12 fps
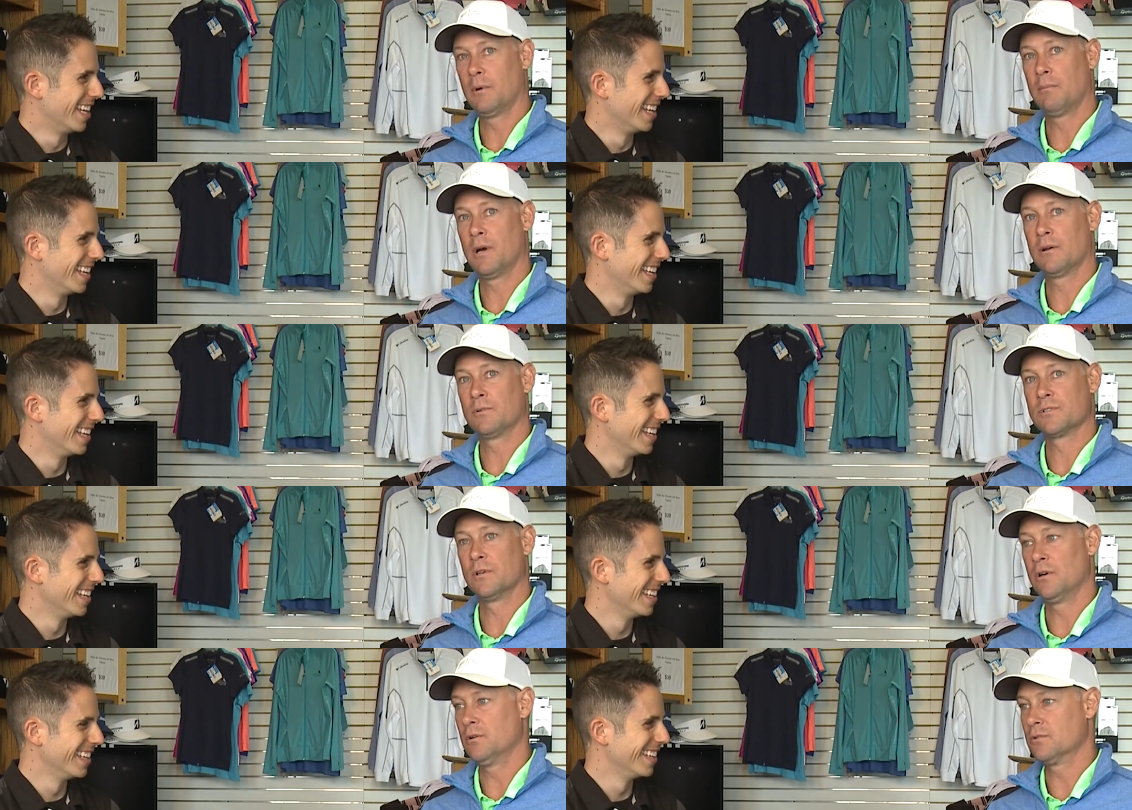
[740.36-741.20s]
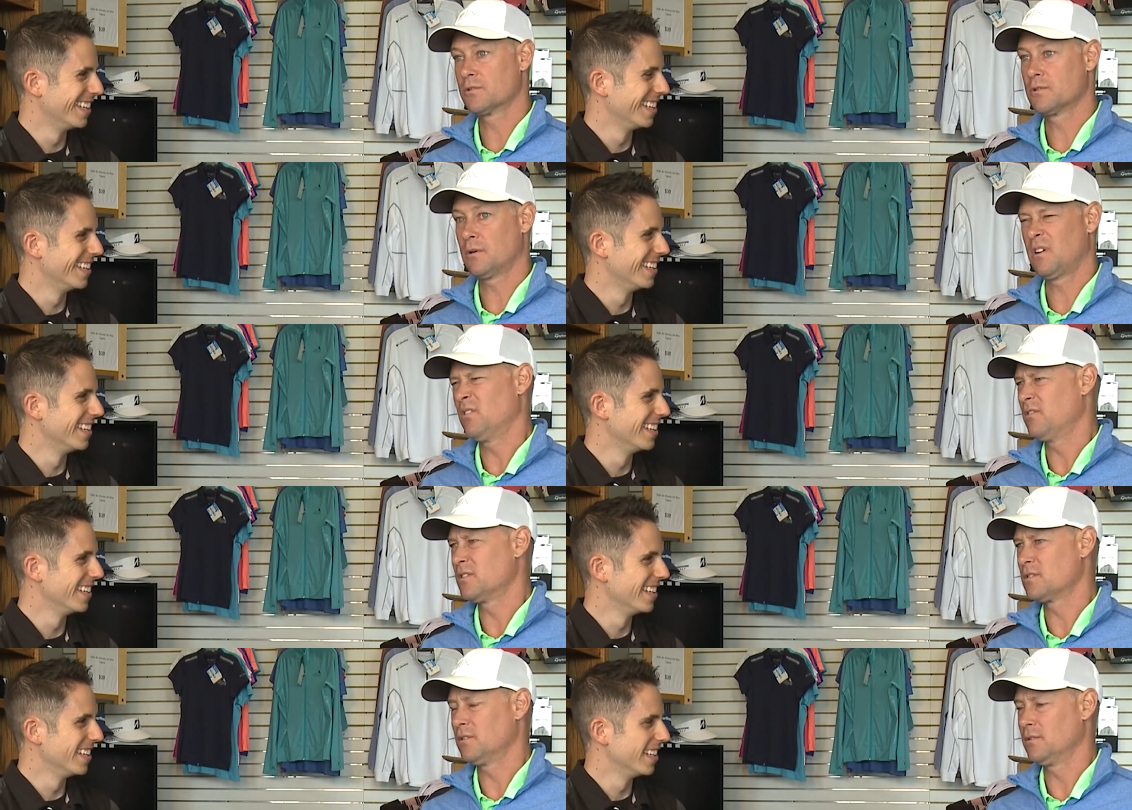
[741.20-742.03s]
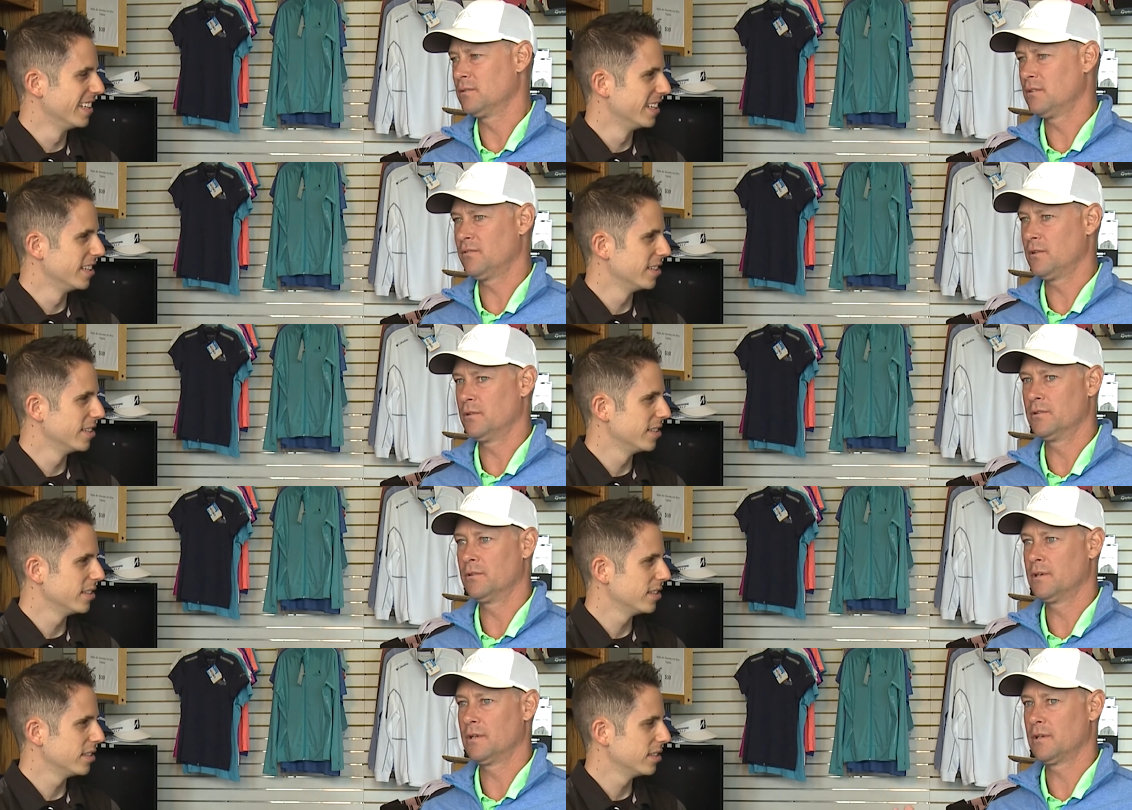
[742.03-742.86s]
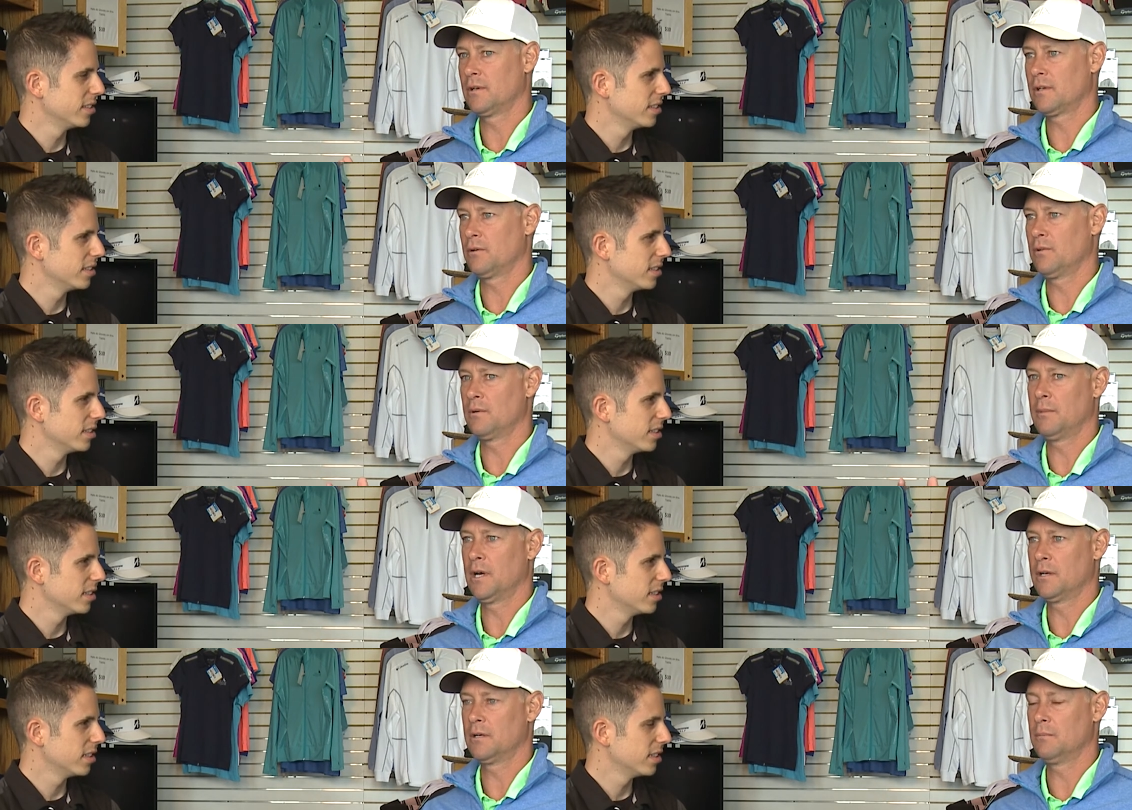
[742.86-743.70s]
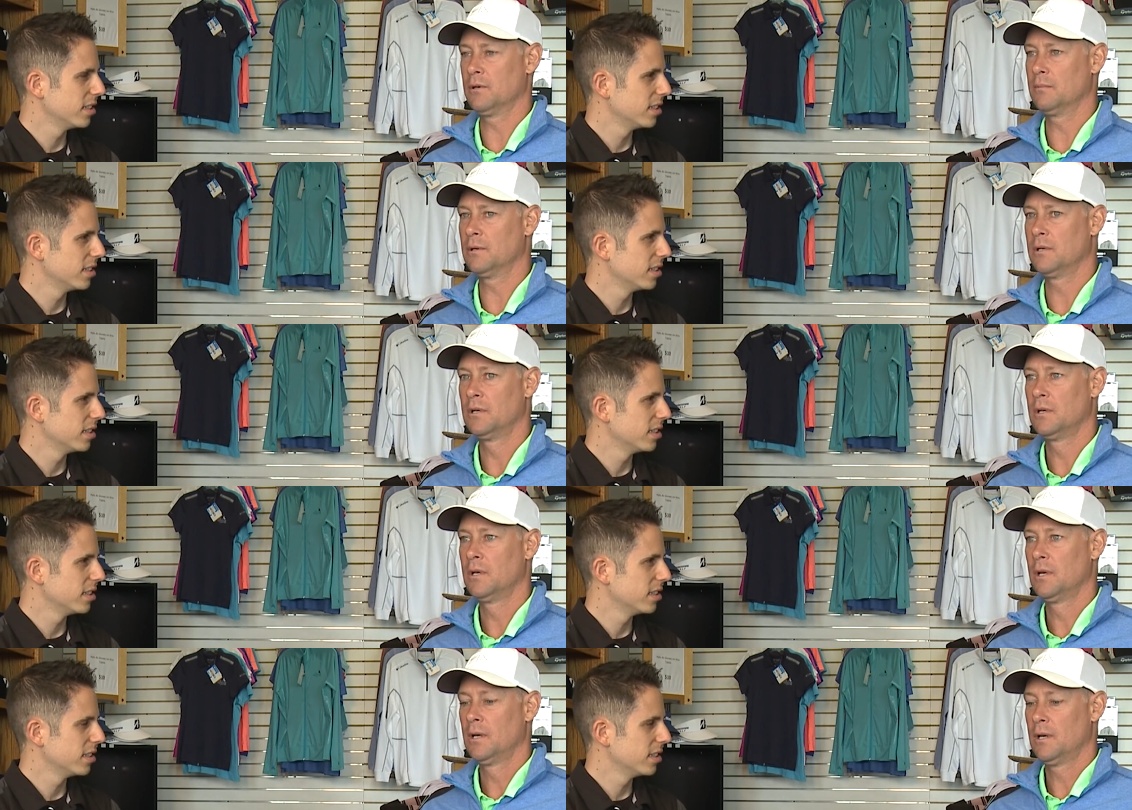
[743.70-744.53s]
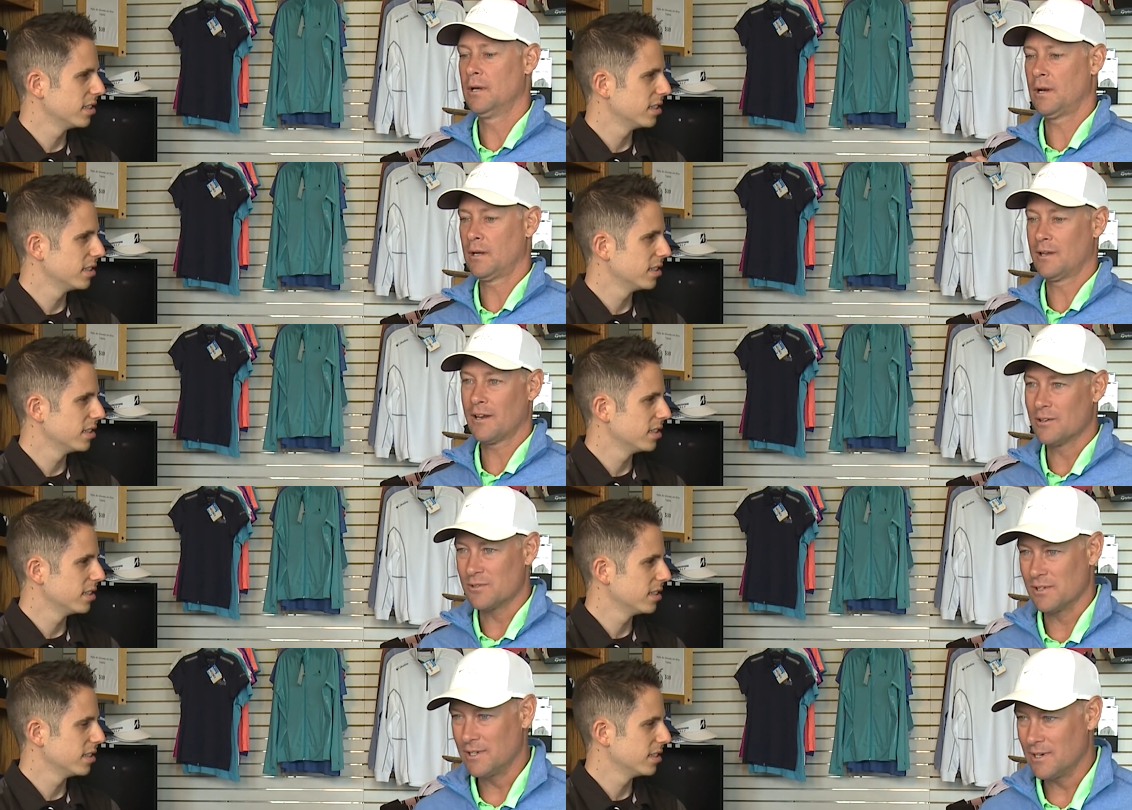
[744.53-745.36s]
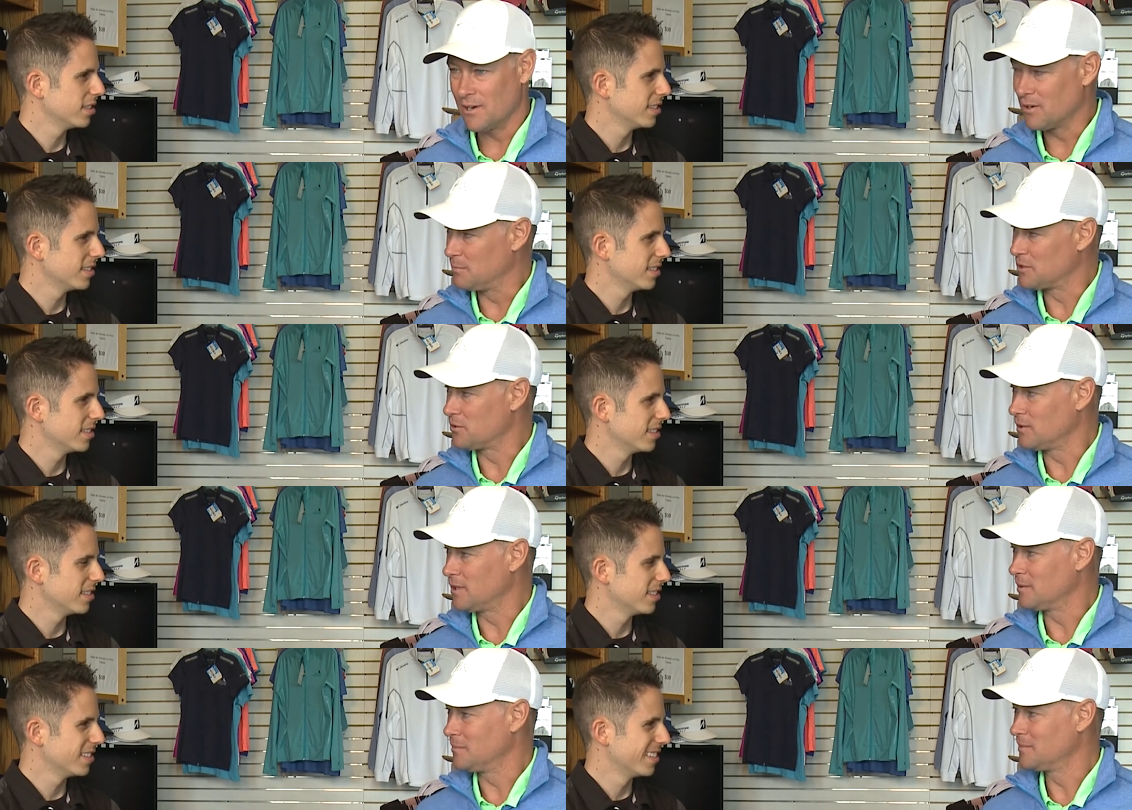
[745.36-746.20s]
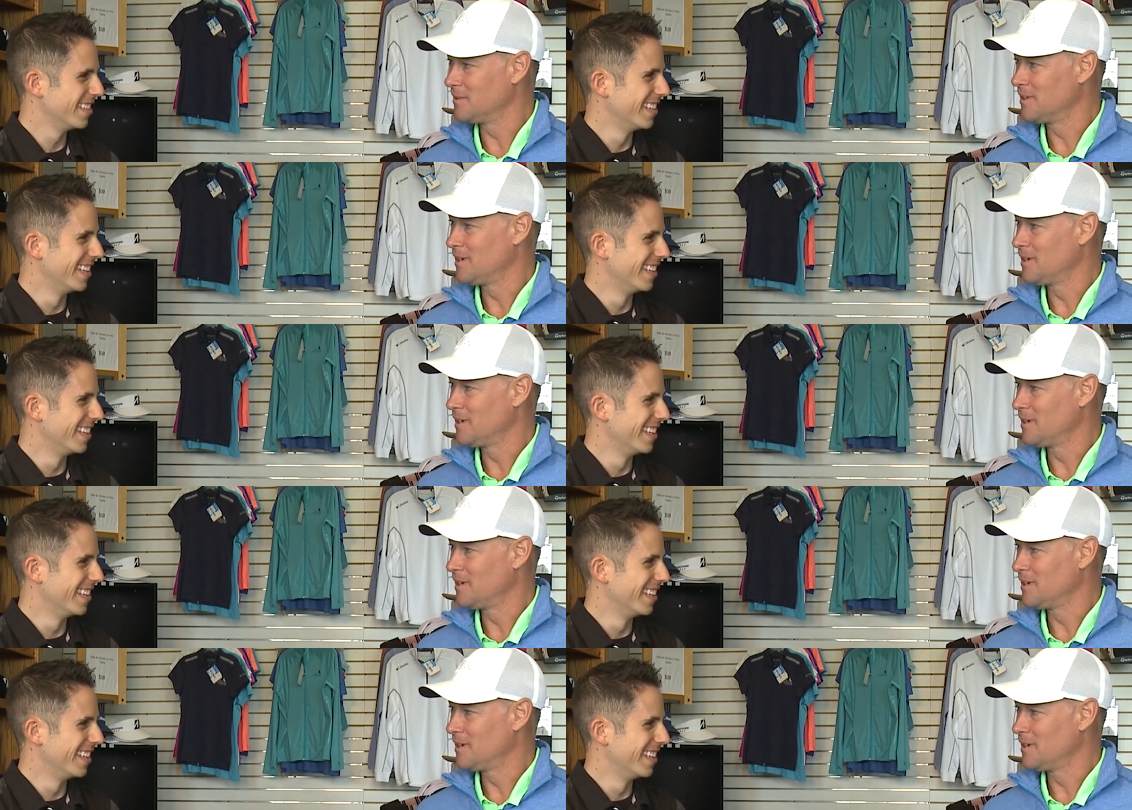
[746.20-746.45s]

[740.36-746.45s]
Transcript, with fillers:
Speaker 1: Ahmad was the host. I don't know if he's still if they're doing anything like that with Ahmad anymore, but and I kind of just leaned down in between them,